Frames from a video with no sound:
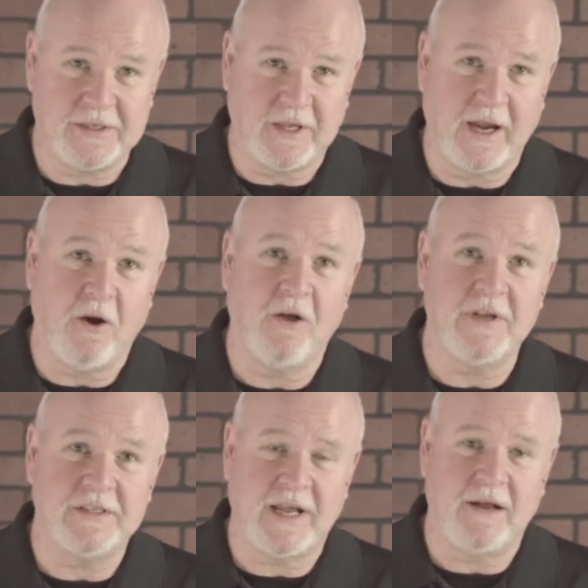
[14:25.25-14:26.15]
It's like all
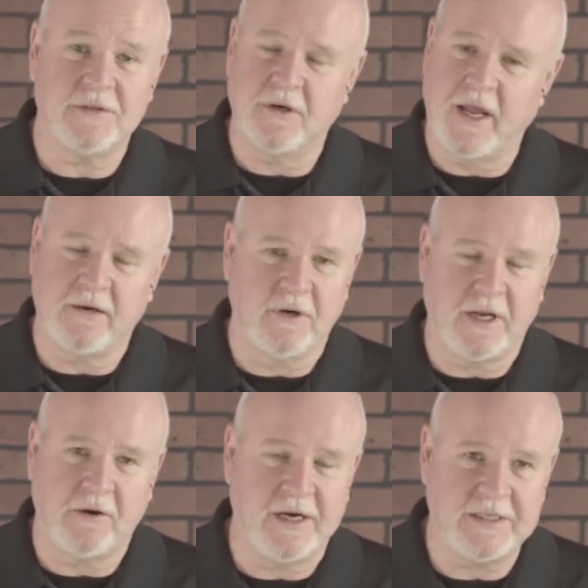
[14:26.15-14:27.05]
these towns are like
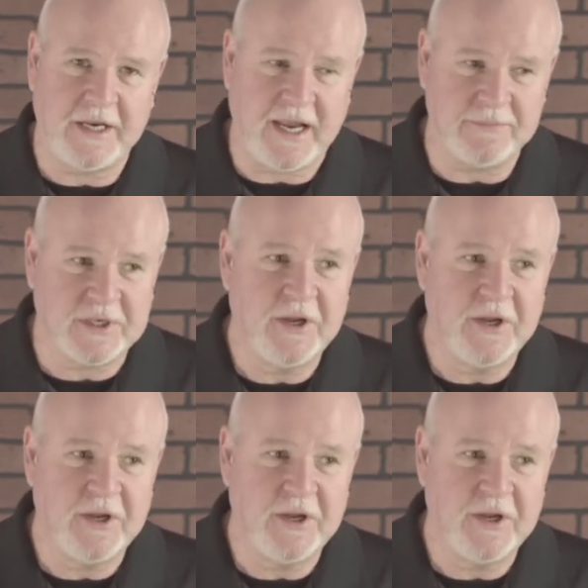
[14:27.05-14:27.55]
really crazy names,